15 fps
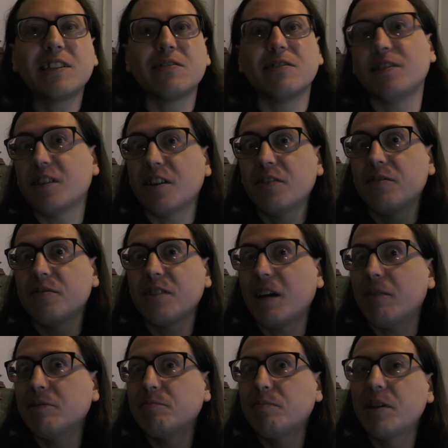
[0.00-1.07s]
a festival, so
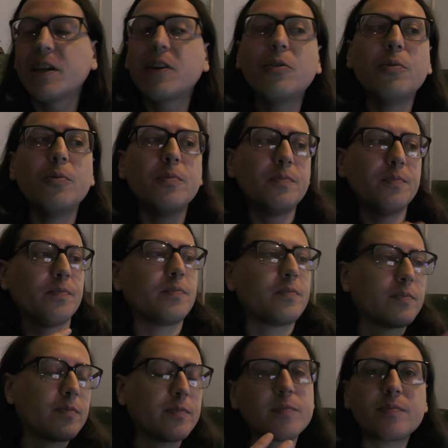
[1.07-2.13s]
that was pretty cool.
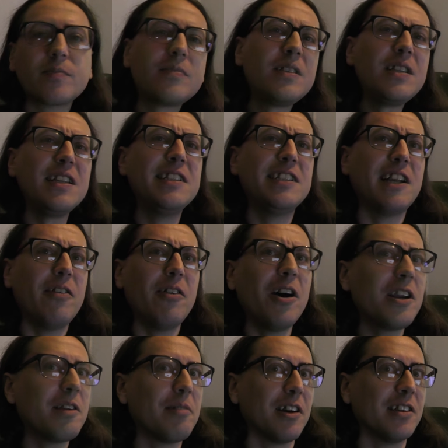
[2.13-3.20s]
So
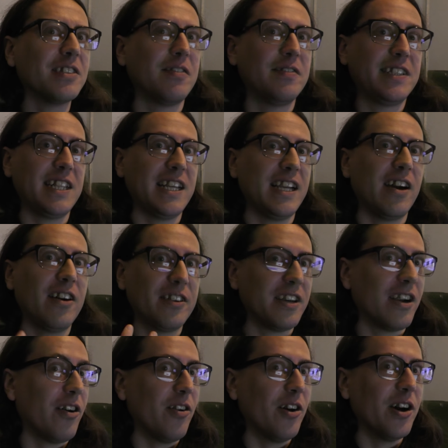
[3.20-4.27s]
Honeyblood, obviously
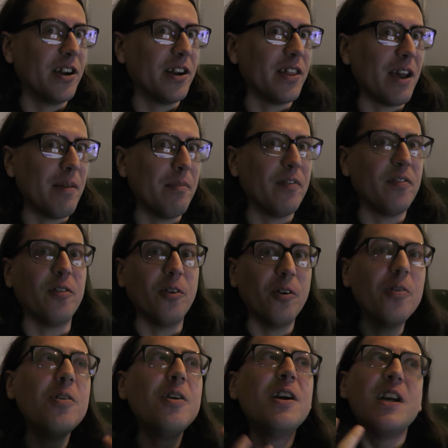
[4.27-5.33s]
I'd not heard of them
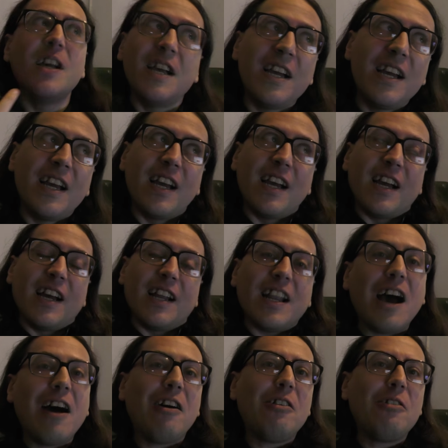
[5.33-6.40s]
before.
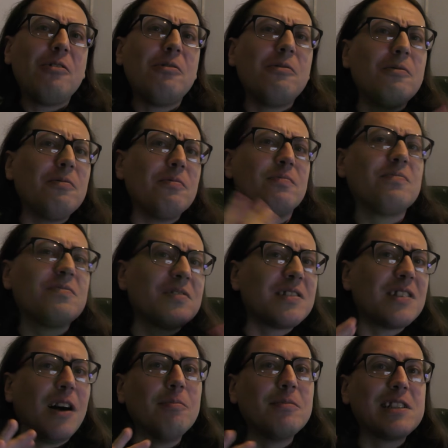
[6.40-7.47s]
Now,
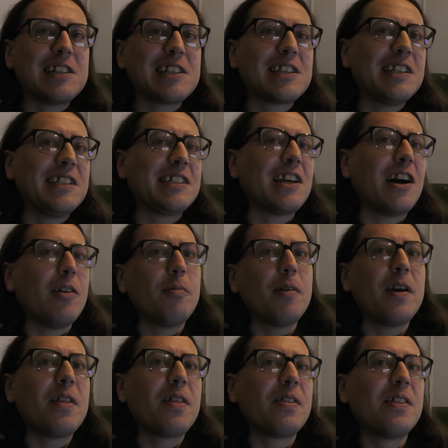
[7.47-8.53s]
I'm just going to start
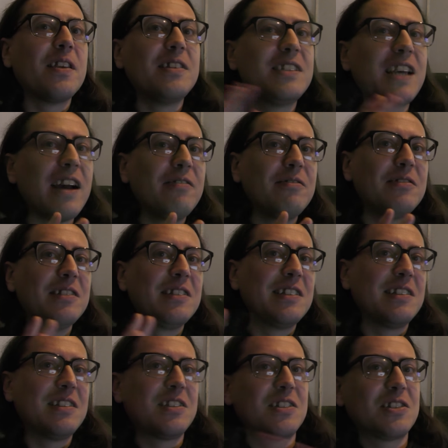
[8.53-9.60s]
with the
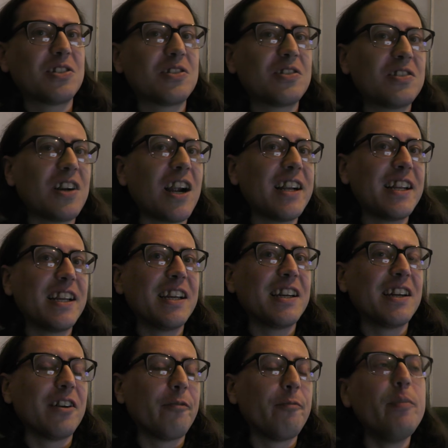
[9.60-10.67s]

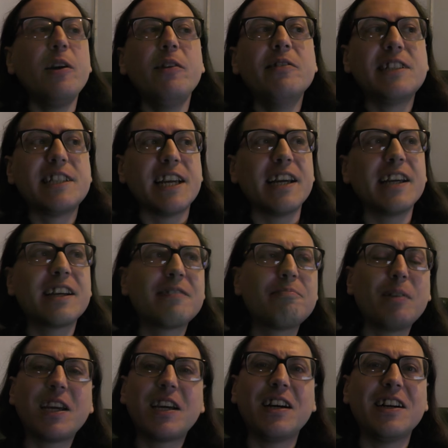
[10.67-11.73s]
downtreading of music,
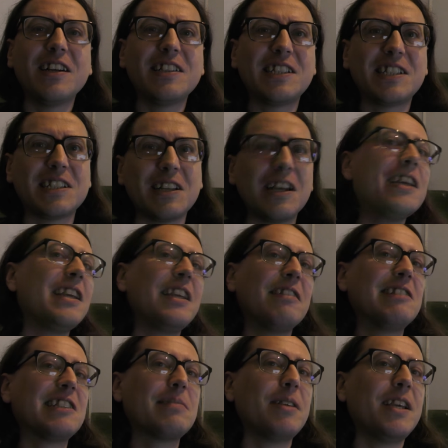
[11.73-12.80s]
because it
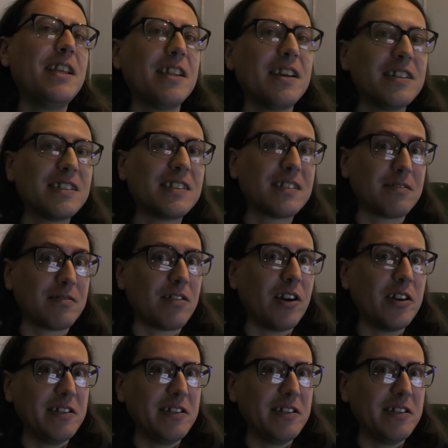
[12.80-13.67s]
used to be that